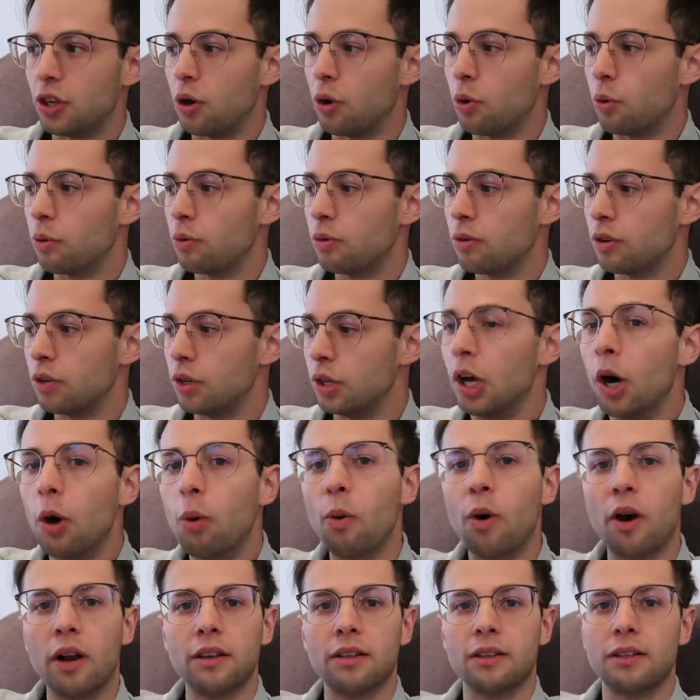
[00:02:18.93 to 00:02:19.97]
So
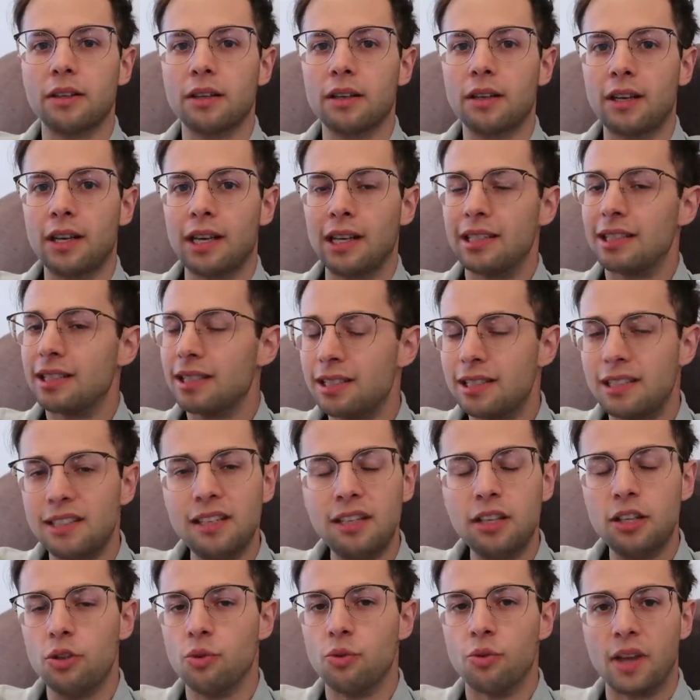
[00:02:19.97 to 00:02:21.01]
no one can
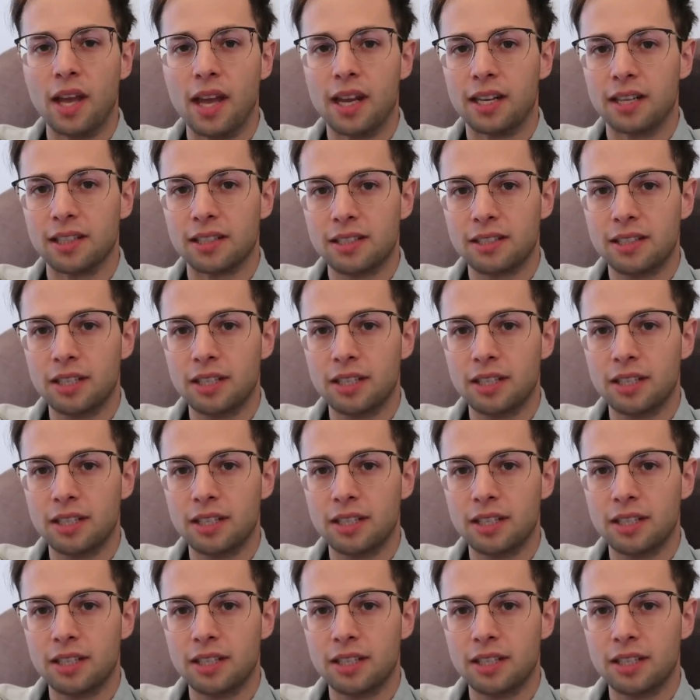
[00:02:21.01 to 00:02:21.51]
see you getting